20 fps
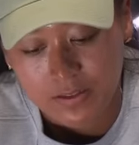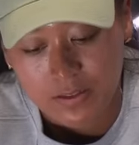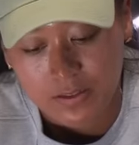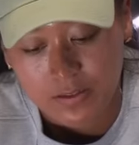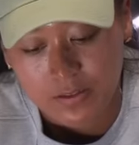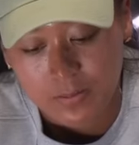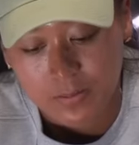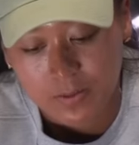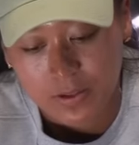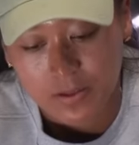and
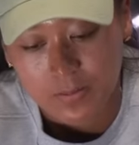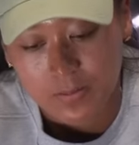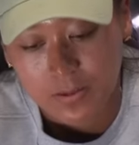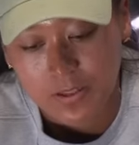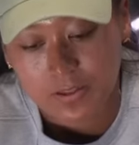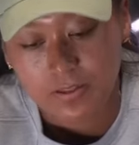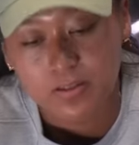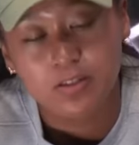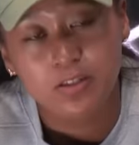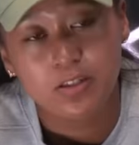it'll probably
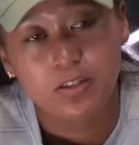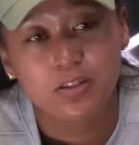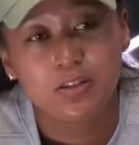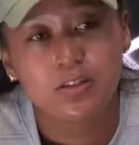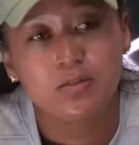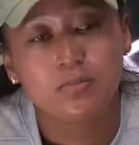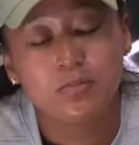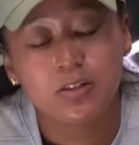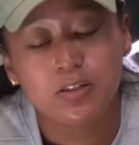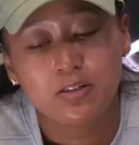
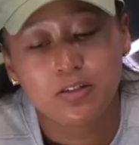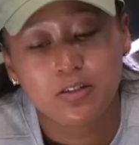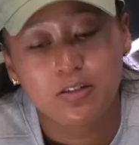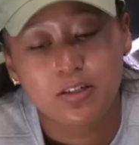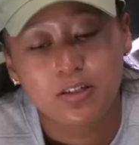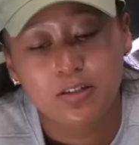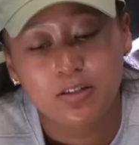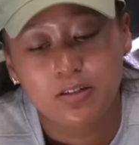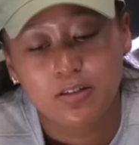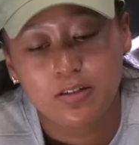condition me
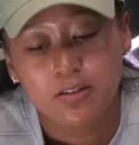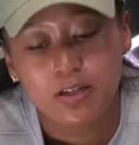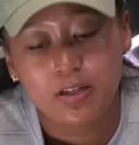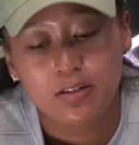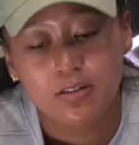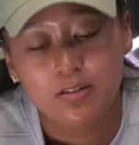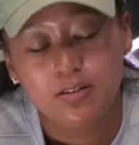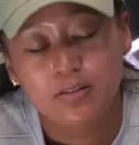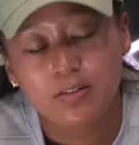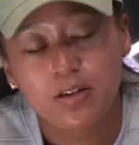to
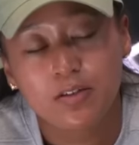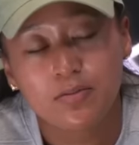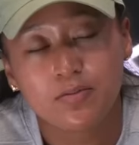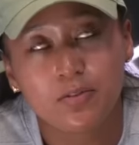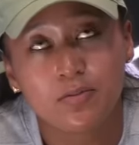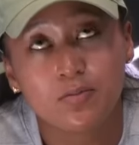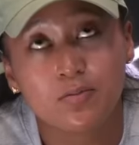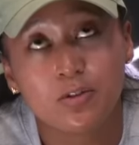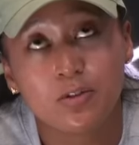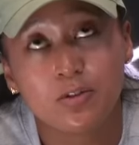at least have
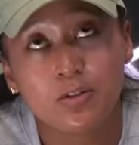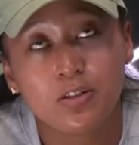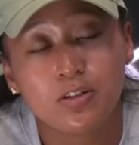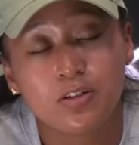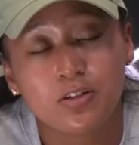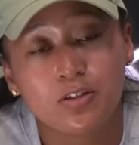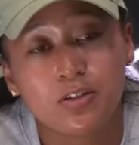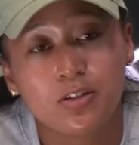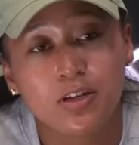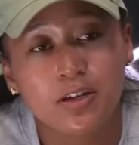a really
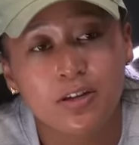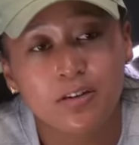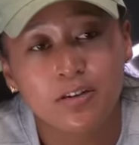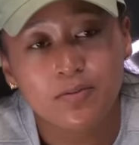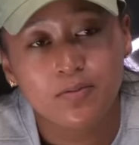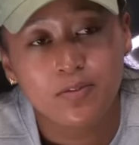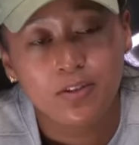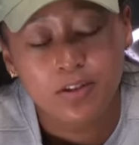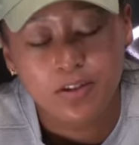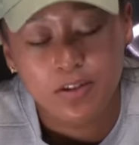good end
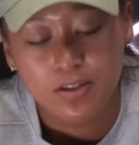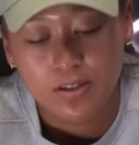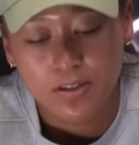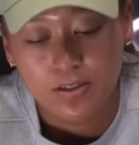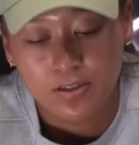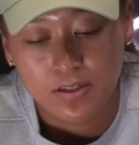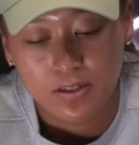of the year.